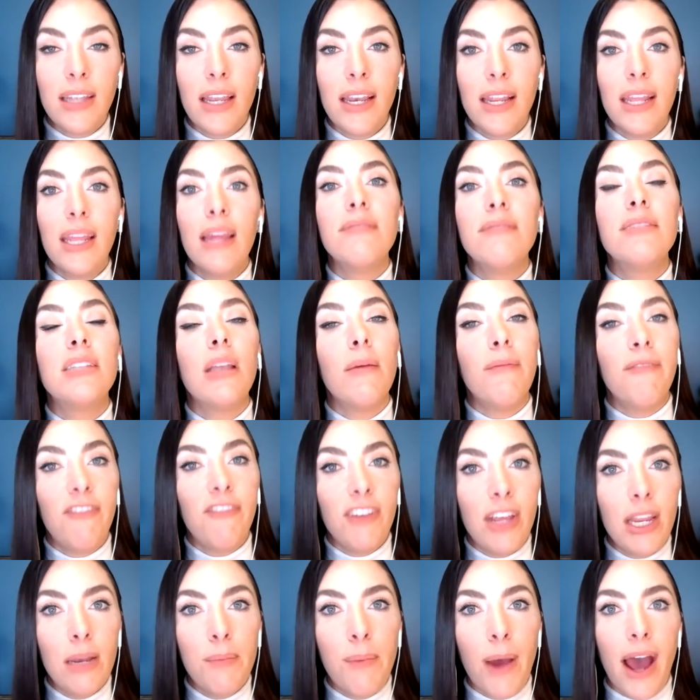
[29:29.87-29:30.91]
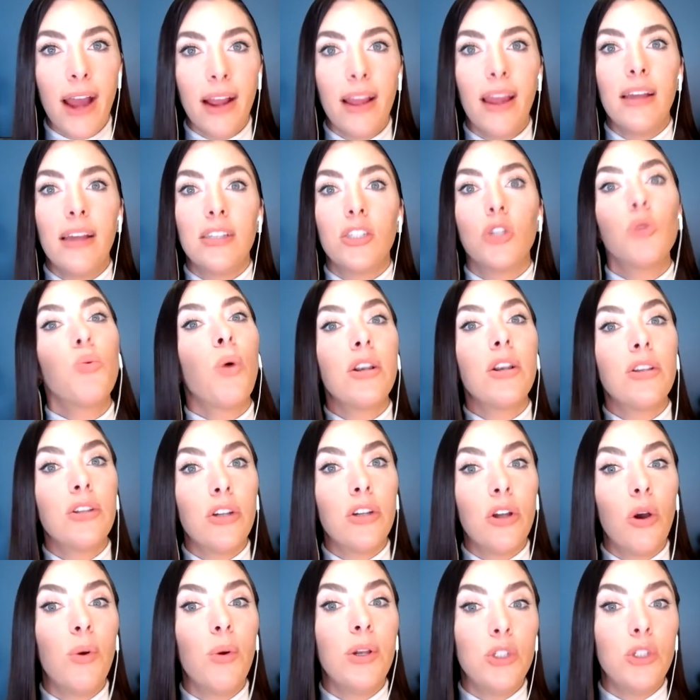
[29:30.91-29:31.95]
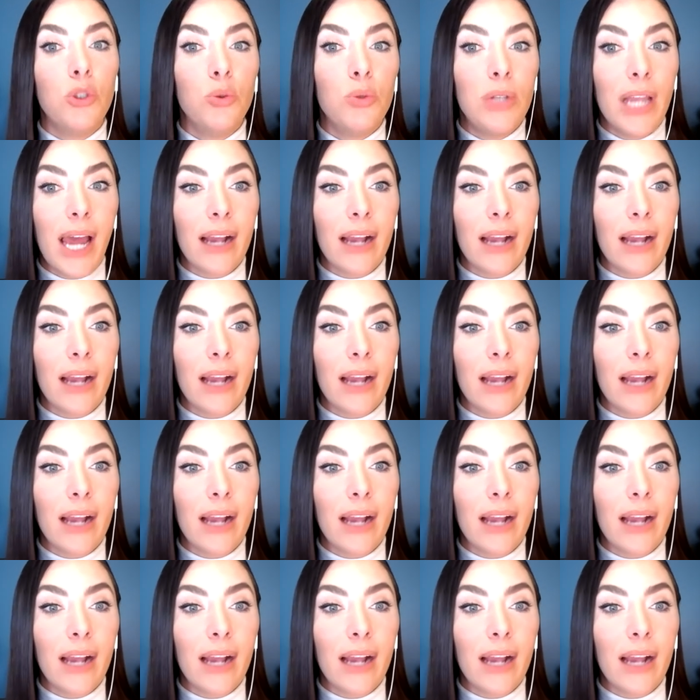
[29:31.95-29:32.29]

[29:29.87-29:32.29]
and it gives them feedback as to what to go and do